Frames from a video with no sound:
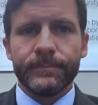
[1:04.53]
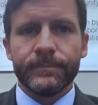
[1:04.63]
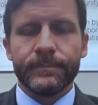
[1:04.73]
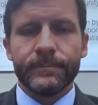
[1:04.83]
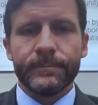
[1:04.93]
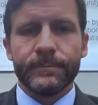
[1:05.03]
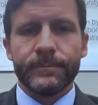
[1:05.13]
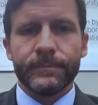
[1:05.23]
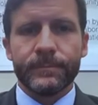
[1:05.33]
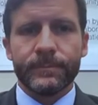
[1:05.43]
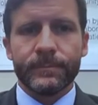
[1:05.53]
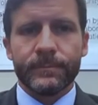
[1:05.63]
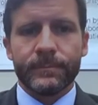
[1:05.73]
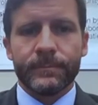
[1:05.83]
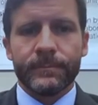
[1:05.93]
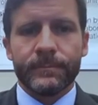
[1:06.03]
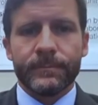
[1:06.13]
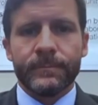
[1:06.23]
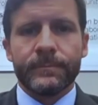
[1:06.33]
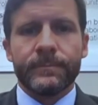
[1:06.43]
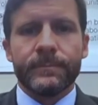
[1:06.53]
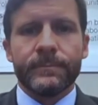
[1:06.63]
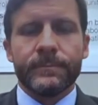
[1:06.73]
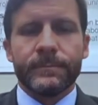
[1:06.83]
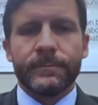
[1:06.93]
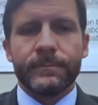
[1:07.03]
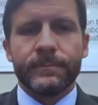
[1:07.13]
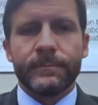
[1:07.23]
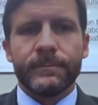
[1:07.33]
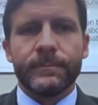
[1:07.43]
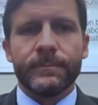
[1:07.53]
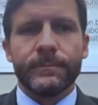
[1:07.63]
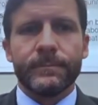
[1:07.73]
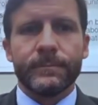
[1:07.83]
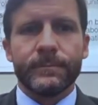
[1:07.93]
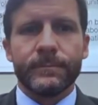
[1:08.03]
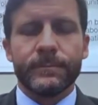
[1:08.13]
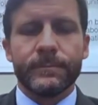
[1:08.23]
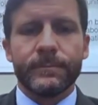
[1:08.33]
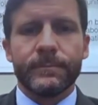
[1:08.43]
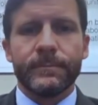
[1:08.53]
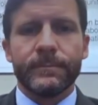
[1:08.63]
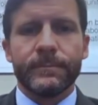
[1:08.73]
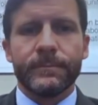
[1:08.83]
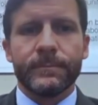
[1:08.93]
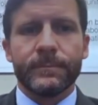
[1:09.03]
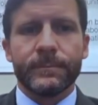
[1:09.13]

The person shown says nothing.